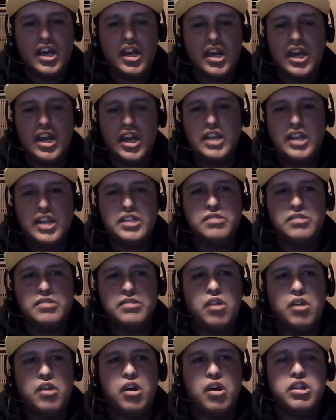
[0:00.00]
And
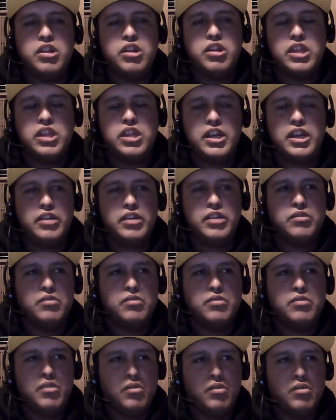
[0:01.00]
I think
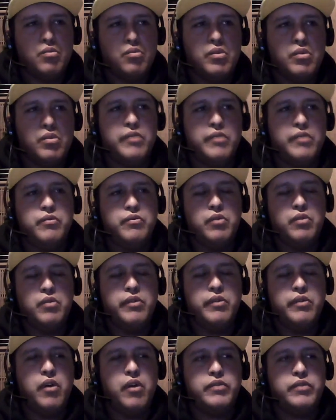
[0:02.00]
we've
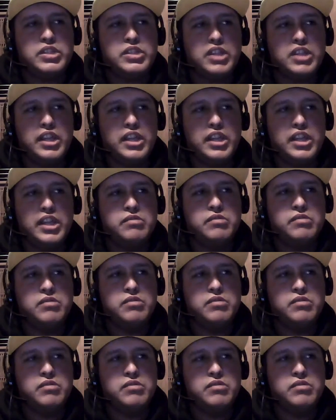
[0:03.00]
obviously,